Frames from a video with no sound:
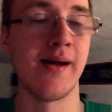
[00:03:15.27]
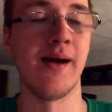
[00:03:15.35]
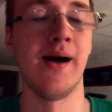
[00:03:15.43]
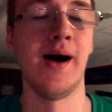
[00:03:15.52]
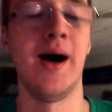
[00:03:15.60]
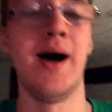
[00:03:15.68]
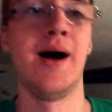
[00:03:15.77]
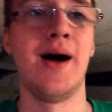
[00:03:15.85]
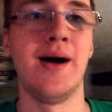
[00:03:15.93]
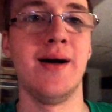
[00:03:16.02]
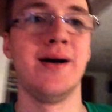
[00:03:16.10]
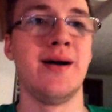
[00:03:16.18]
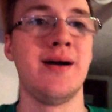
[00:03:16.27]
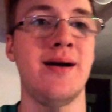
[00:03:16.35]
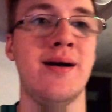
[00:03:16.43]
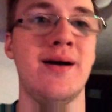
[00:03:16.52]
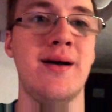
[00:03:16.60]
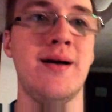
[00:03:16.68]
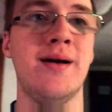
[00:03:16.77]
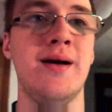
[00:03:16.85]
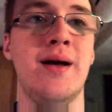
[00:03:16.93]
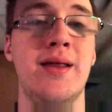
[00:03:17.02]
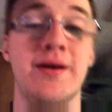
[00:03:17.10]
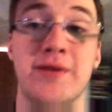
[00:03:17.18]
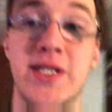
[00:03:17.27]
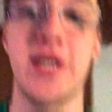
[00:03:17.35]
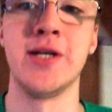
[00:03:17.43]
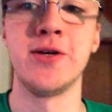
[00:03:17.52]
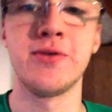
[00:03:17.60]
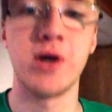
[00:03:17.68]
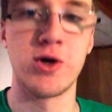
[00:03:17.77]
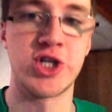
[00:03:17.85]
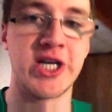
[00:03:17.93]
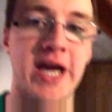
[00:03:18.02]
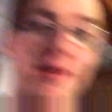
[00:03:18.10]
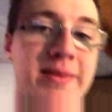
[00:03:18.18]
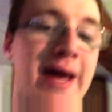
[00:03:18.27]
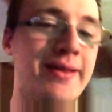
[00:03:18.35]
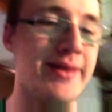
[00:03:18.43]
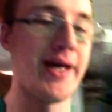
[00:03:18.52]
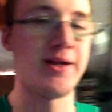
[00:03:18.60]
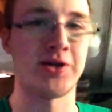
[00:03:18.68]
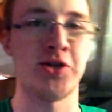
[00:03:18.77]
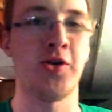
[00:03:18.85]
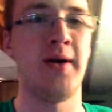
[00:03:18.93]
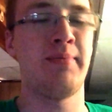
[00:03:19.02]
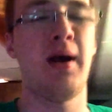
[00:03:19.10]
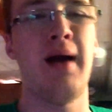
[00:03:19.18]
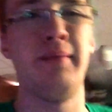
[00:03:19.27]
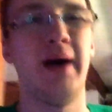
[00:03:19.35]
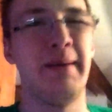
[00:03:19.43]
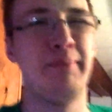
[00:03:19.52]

There was a new Yoshi game that looks cool. I'm